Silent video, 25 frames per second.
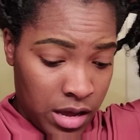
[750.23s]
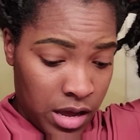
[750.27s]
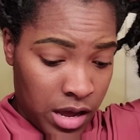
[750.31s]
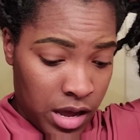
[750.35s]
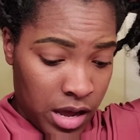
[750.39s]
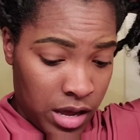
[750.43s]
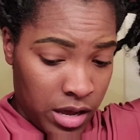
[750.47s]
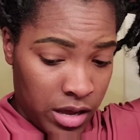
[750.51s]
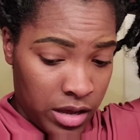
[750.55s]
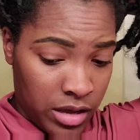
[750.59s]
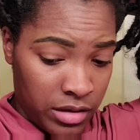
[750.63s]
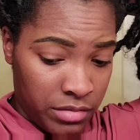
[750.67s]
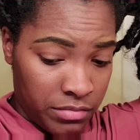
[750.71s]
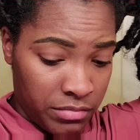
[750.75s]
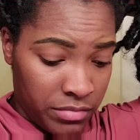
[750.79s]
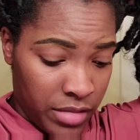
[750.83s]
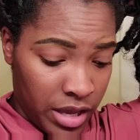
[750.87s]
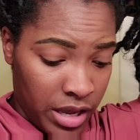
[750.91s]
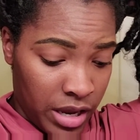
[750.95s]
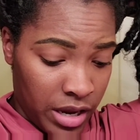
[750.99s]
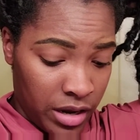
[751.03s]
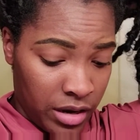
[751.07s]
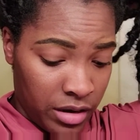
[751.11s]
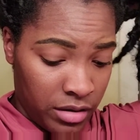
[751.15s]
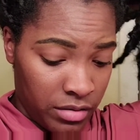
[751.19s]

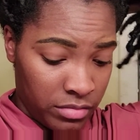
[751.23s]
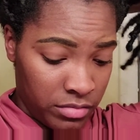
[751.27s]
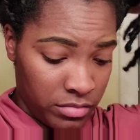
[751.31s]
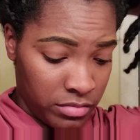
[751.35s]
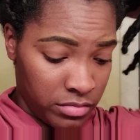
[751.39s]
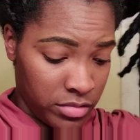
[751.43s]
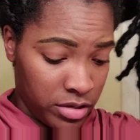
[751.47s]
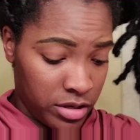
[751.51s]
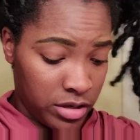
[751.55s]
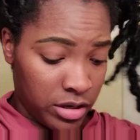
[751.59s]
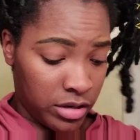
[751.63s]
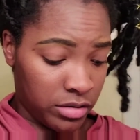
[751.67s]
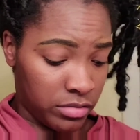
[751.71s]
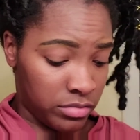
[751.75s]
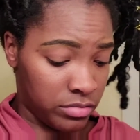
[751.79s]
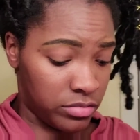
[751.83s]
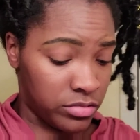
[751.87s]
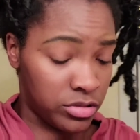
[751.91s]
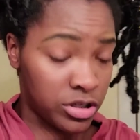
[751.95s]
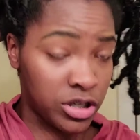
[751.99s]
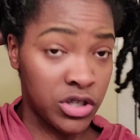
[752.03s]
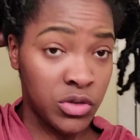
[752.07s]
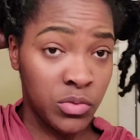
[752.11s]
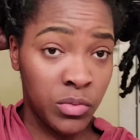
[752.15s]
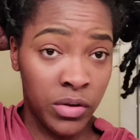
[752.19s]
And, you know,
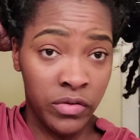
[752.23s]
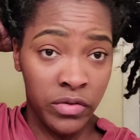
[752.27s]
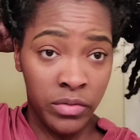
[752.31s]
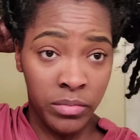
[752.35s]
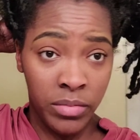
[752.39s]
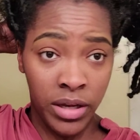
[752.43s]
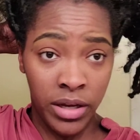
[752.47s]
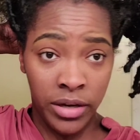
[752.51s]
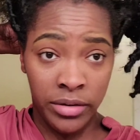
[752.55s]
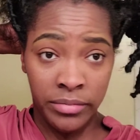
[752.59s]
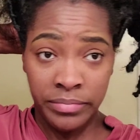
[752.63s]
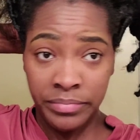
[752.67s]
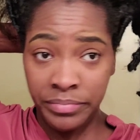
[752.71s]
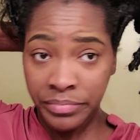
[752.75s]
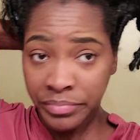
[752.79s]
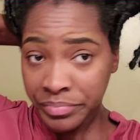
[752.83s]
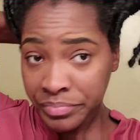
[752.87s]
just went from there.